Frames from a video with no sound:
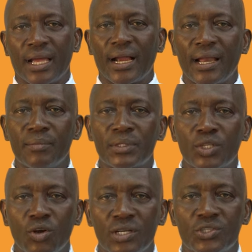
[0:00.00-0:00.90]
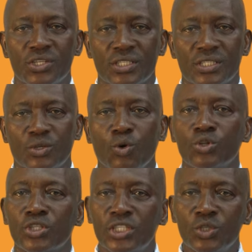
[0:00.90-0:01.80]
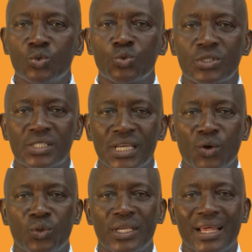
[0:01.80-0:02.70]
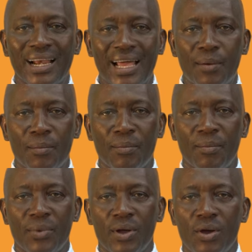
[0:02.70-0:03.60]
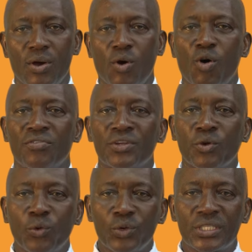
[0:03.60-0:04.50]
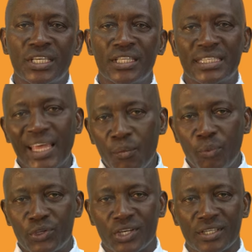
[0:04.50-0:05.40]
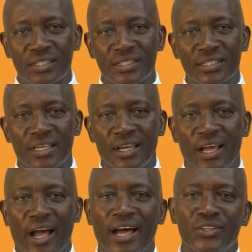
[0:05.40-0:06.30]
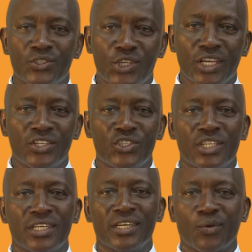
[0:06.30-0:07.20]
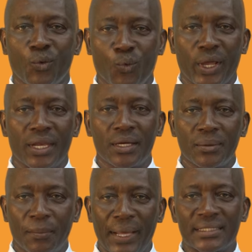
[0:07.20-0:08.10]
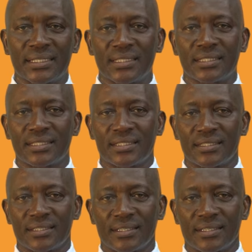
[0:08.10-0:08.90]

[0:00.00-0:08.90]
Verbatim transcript: Climatologists continue to sound the alarm of increasing temperatures and changing weather patterns.